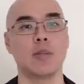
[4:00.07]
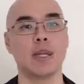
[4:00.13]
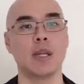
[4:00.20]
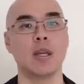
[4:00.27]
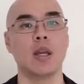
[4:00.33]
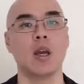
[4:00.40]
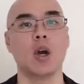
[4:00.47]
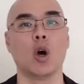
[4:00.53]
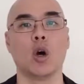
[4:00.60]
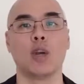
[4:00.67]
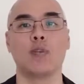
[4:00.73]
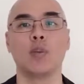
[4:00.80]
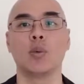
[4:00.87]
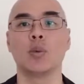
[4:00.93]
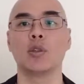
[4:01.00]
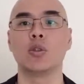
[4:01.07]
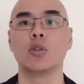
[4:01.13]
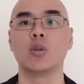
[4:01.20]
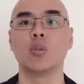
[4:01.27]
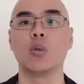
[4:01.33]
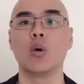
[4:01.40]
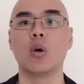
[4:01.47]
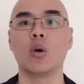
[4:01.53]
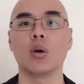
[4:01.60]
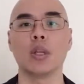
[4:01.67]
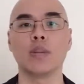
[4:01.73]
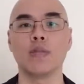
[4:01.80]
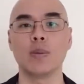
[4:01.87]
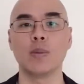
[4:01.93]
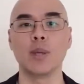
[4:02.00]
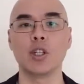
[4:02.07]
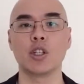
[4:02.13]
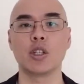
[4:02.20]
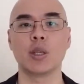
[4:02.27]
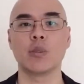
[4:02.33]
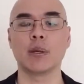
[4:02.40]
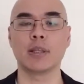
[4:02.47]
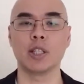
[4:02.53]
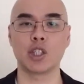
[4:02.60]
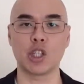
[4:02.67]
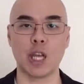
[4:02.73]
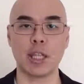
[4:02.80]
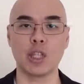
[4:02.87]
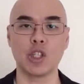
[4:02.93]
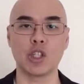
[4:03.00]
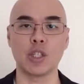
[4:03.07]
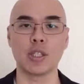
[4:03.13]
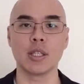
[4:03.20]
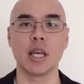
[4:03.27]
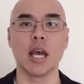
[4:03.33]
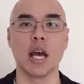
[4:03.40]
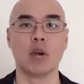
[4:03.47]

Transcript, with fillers: me, or if you want to know more information about the challenges